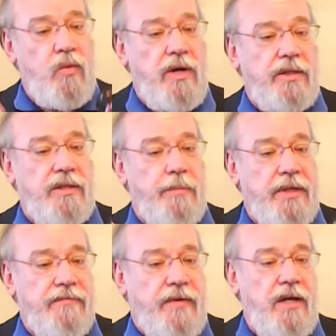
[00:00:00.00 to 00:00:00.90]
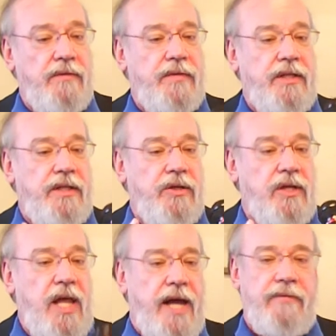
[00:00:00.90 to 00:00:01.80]
want to be involved in
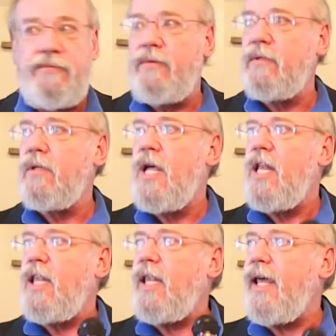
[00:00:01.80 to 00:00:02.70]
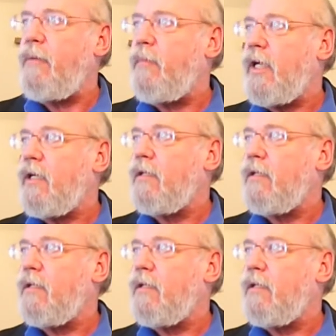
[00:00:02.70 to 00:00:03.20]
your life. Let me.